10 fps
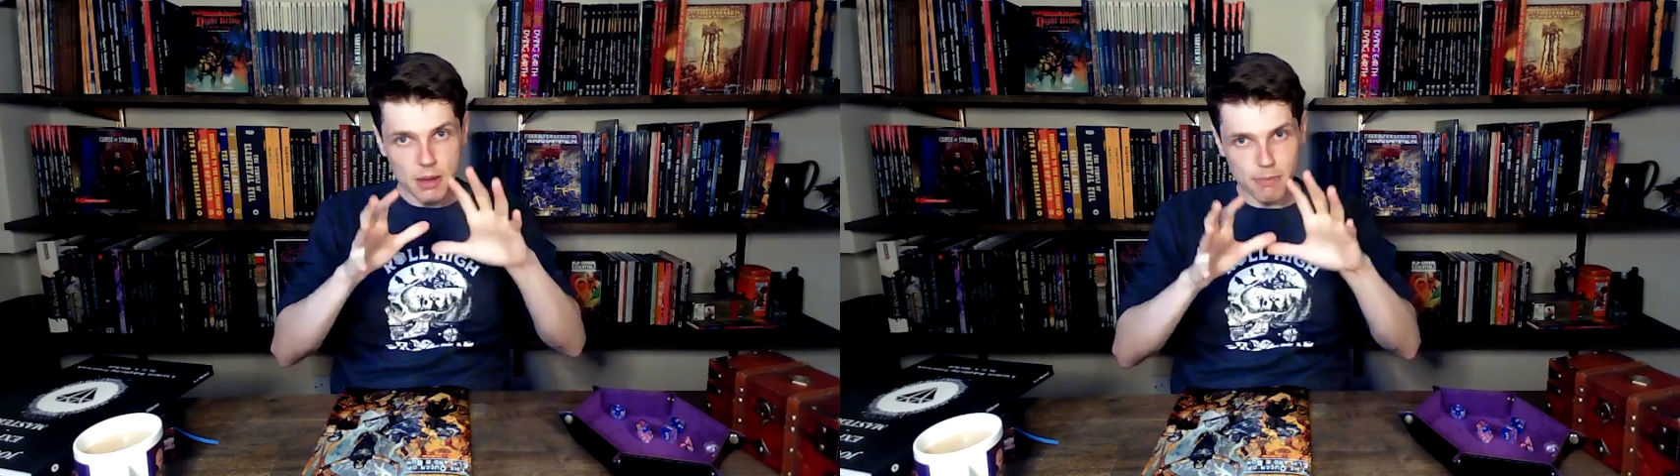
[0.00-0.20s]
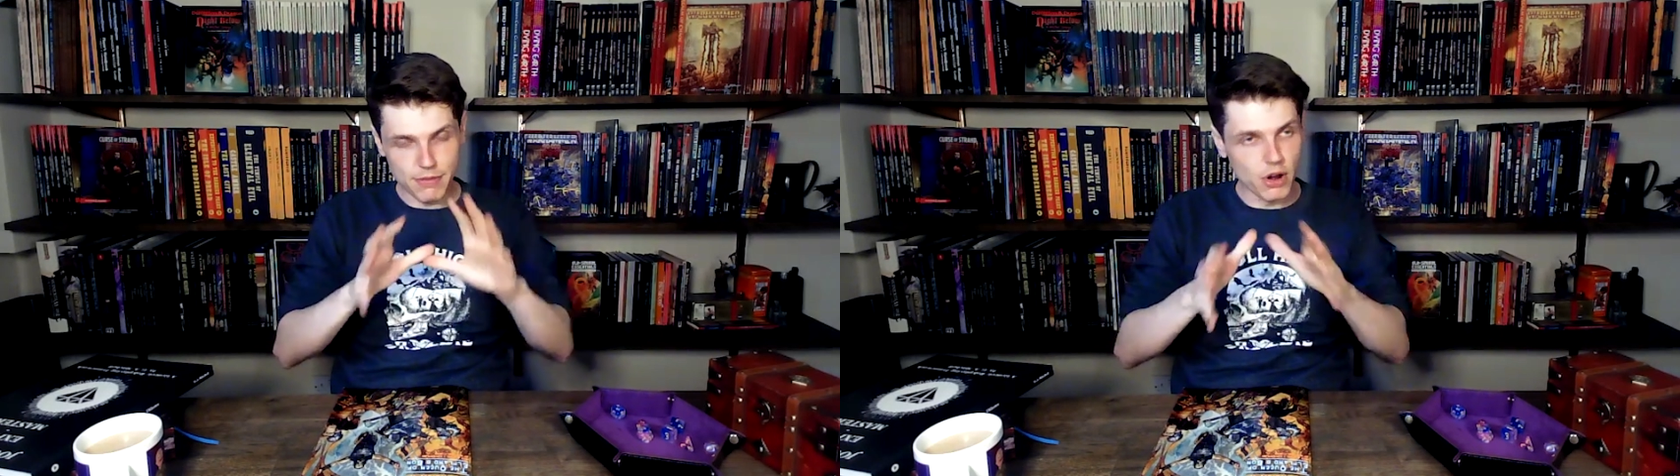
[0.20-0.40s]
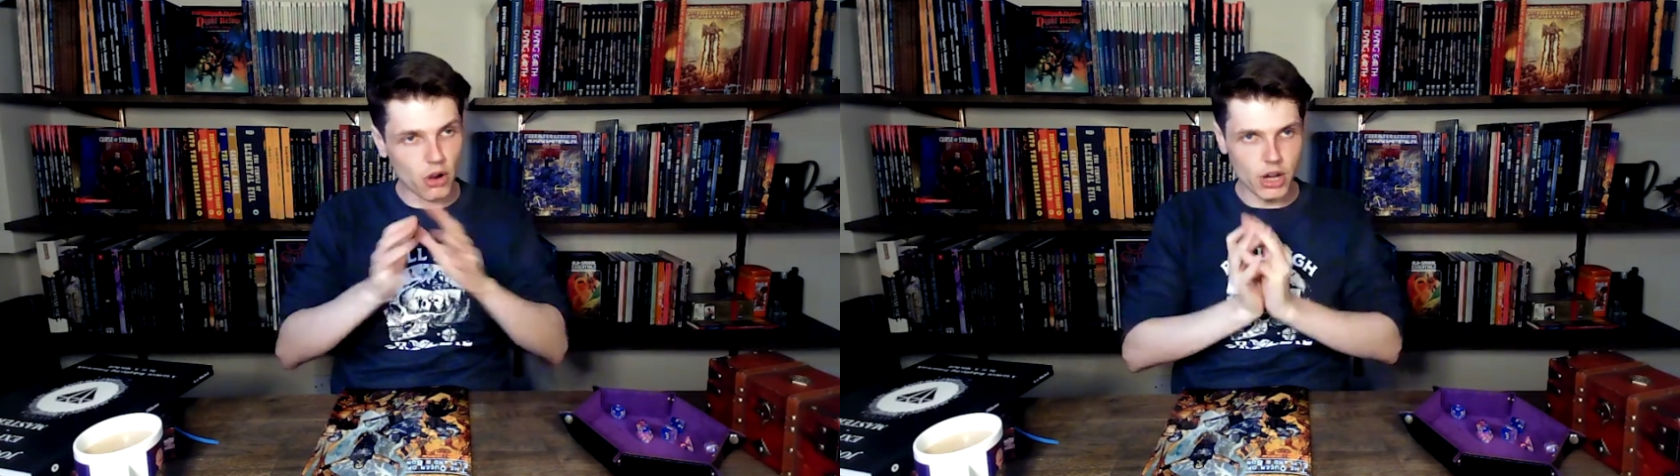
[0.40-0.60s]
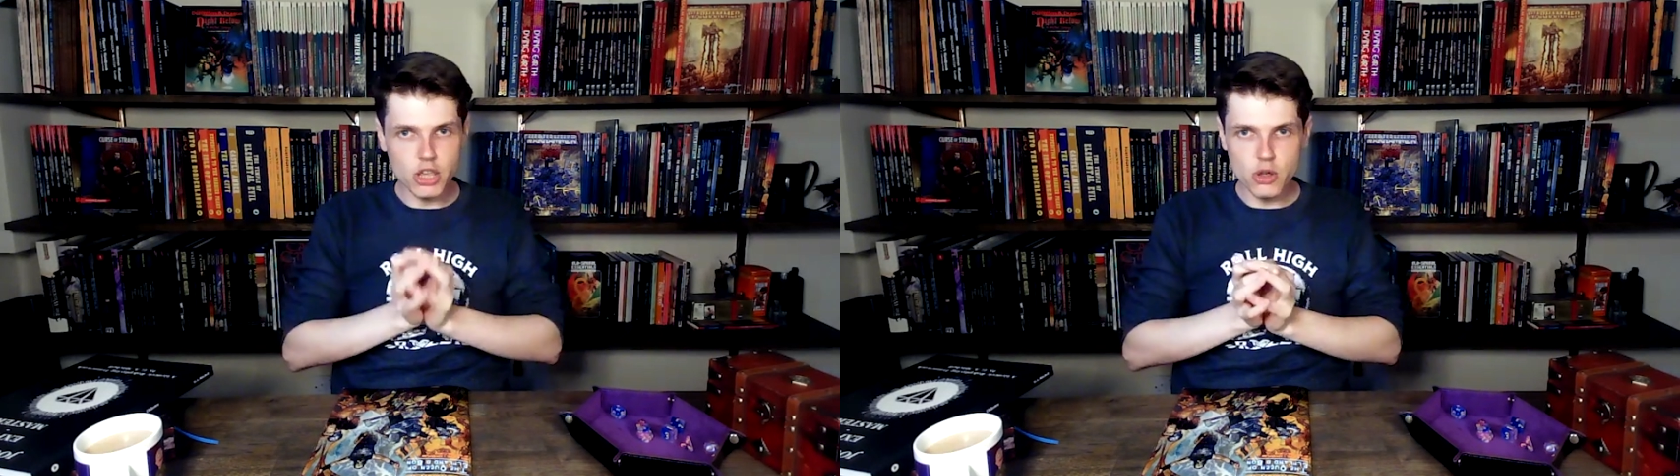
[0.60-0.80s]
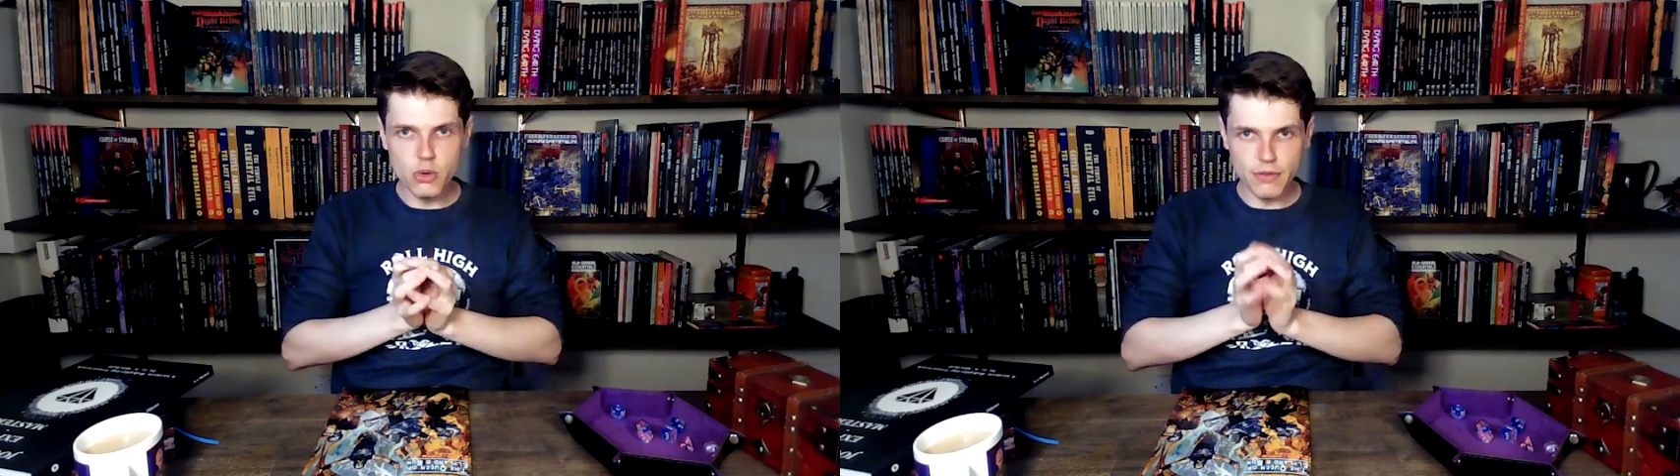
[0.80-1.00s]
But if you don't want
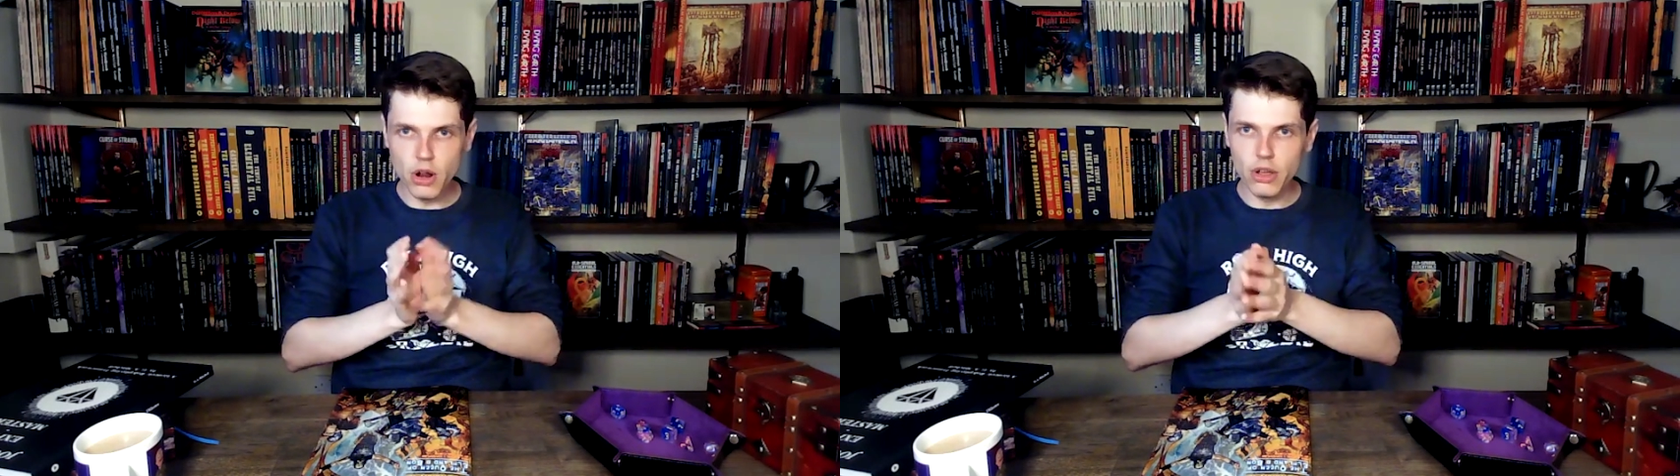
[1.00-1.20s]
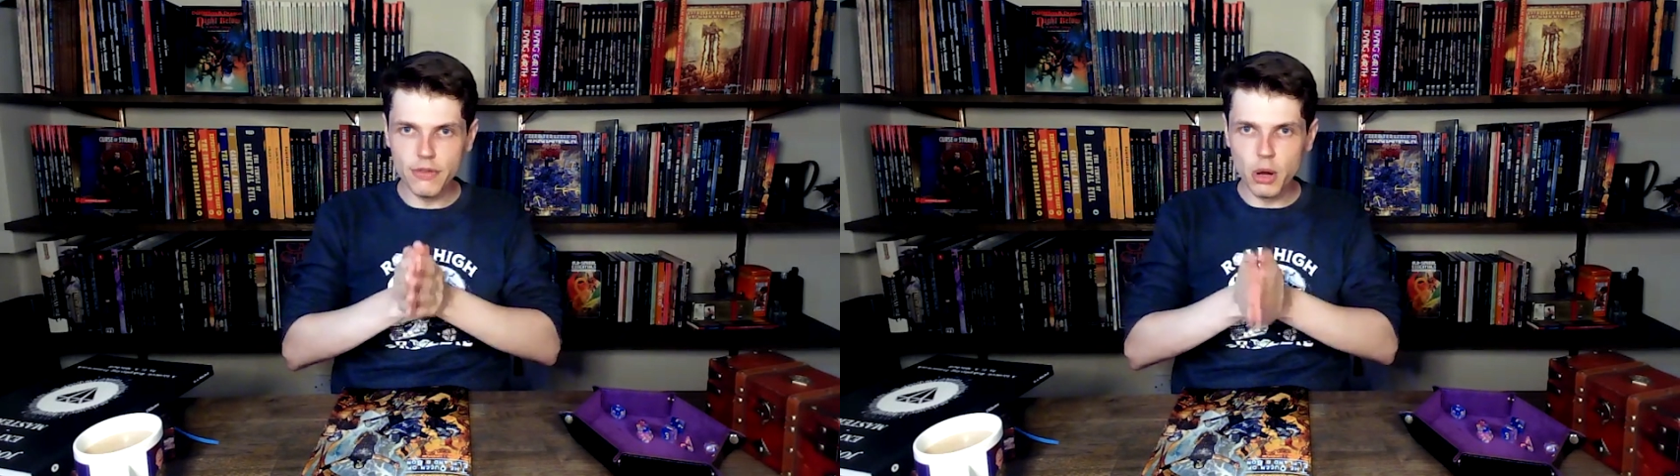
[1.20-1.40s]
to